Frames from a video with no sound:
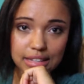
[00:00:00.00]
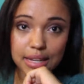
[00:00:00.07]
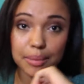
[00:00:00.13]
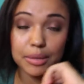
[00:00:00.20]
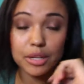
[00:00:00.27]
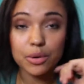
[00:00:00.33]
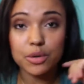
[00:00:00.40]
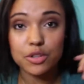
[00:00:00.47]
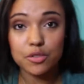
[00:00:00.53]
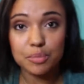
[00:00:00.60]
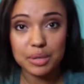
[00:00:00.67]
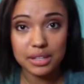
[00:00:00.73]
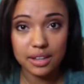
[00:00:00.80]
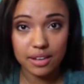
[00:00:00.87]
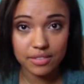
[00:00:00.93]
Let me know what you've
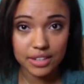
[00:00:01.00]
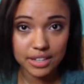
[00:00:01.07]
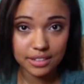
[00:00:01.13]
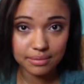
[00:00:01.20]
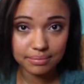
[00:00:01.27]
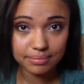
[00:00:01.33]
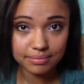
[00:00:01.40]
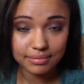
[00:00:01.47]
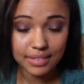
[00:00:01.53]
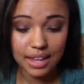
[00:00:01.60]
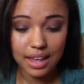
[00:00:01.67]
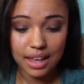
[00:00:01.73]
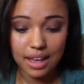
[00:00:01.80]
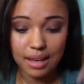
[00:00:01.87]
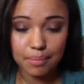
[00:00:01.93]
been loving.
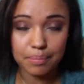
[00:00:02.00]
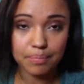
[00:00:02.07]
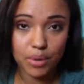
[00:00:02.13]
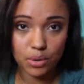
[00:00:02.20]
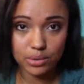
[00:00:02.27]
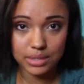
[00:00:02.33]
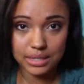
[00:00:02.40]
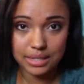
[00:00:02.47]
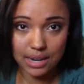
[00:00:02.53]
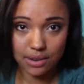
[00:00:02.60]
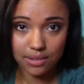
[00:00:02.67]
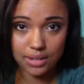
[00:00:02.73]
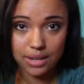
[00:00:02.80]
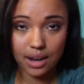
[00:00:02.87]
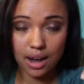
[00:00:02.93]
post it
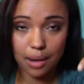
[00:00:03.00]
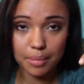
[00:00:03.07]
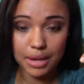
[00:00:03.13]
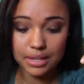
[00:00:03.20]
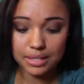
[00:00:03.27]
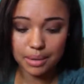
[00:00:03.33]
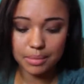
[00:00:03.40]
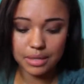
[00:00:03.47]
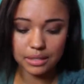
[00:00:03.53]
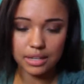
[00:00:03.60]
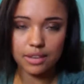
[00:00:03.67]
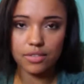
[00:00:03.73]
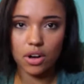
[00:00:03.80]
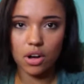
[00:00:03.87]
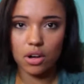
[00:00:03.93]
down in the comments. I'm going to
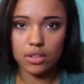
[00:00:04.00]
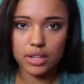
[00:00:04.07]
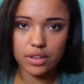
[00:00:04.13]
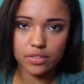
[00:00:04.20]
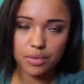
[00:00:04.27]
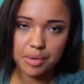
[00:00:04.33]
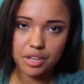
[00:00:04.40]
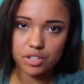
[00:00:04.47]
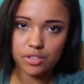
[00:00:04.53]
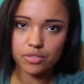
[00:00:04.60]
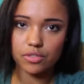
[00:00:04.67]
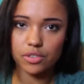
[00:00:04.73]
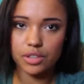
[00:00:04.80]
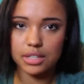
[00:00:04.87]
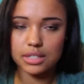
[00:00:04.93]
leave all the information
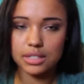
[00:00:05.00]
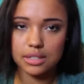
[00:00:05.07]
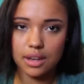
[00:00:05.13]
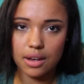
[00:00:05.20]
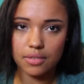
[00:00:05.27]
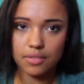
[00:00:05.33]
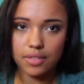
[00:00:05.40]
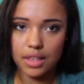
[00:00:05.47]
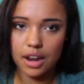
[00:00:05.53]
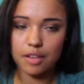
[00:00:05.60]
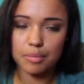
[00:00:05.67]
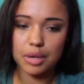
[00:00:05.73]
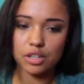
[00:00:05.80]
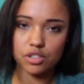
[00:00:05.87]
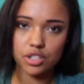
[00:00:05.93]
for this stuff that
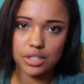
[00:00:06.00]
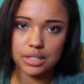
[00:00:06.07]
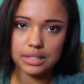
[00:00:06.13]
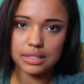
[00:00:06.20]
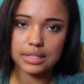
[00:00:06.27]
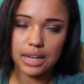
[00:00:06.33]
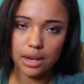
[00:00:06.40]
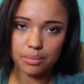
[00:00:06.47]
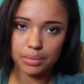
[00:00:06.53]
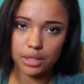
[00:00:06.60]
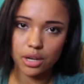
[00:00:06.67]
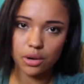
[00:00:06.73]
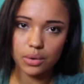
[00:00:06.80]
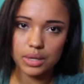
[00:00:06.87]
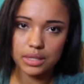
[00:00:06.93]
I've mentioned down
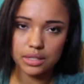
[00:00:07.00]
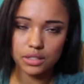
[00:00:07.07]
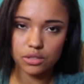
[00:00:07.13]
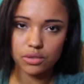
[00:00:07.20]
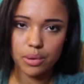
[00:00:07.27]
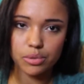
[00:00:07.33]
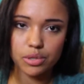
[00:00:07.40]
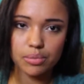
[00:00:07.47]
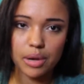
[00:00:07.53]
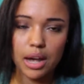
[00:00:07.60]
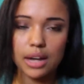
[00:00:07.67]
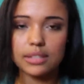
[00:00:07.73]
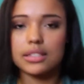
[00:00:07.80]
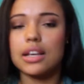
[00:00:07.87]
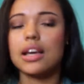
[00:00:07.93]
below in the description
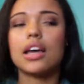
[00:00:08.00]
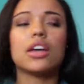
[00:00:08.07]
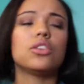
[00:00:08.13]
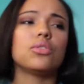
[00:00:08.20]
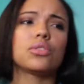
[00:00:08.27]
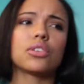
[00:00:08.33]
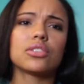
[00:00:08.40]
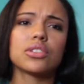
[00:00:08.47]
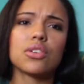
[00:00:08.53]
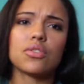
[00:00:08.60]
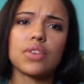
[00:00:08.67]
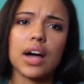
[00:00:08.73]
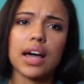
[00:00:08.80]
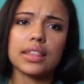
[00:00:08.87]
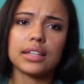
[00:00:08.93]
box. You can also
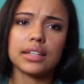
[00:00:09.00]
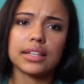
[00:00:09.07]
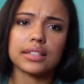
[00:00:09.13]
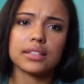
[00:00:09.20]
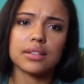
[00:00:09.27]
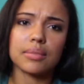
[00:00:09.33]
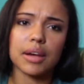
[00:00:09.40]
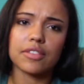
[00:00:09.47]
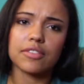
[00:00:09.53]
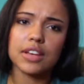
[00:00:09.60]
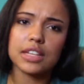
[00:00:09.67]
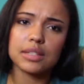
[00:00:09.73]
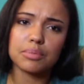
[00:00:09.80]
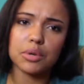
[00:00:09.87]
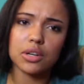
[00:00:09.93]
find the links to my
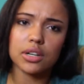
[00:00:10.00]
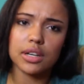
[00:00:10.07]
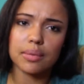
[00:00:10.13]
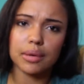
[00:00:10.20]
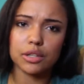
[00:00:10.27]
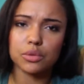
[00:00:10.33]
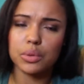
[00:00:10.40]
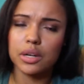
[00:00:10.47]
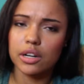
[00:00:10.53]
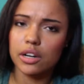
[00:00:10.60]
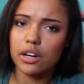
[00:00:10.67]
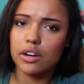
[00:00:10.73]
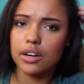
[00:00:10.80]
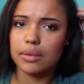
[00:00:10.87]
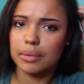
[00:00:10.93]
Facebook and my
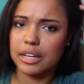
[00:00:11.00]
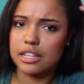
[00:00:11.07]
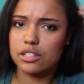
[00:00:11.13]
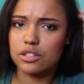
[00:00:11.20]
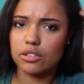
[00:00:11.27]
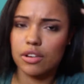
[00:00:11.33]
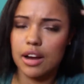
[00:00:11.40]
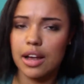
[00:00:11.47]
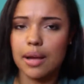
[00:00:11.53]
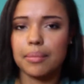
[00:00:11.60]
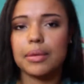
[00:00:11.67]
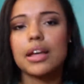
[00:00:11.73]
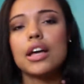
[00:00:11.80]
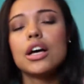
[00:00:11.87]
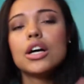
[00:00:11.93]
Twitter and my
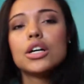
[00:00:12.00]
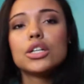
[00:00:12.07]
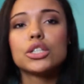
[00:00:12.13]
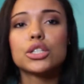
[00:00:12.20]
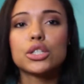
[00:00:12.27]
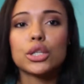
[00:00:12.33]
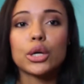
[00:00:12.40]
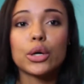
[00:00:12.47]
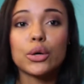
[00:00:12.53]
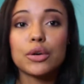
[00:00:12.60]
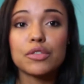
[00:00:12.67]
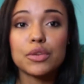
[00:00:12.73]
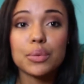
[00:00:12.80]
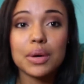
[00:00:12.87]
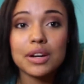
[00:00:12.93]
Instagram. So
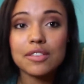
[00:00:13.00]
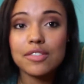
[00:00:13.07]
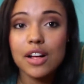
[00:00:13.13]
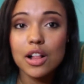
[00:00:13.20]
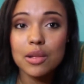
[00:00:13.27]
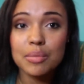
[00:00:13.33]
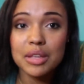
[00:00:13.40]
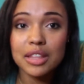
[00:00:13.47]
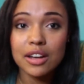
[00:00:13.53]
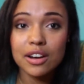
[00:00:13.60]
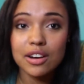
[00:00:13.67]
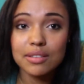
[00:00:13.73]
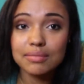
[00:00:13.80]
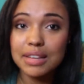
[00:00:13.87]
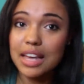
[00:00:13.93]
if you want to follow me
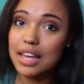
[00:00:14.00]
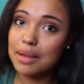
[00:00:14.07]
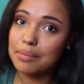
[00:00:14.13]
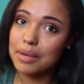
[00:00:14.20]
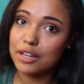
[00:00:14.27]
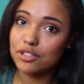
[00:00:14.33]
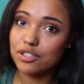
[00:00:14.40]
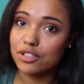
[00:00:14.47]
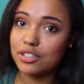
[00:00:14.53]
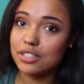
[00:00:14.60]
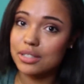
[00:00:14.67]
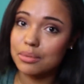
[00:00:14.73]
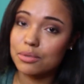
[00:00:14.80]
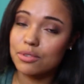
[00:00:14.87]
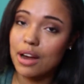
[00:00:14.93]
there, and make sure to
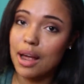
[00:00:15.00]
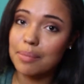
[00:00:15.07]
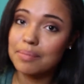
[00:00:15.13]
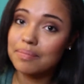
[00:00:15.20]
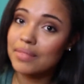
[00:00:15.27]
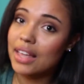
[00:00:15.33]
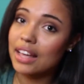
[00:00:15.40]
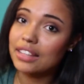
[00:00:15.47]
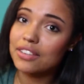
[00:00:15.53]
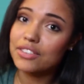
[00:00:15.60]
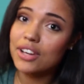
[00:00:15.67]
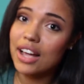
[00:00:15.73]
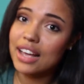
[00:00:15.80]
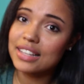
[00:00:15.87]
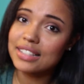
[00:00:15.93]
subscribe. I love
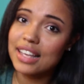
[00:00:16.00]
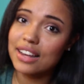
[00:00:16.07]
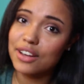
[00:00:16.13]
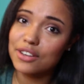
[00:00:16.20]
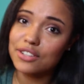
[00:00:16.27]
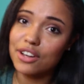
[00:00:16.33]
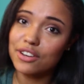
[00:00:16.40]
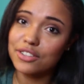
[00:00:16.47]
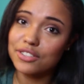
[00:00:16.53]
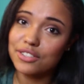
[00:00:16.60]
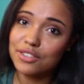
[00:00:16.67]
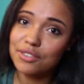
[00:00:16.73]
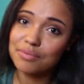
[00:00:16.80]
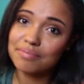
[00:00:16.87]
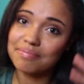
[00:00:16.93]
you guys, and I'll talk to you
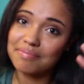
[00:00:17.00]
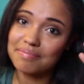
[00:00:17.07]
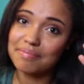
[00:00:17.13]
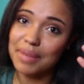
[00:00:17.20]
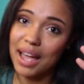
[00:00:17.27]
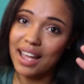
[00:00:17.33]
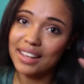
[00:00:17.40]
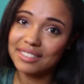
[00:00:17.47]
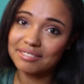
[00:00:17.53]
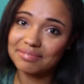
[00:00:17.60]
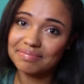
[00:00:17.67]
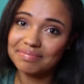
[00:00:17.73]
soon. Bye.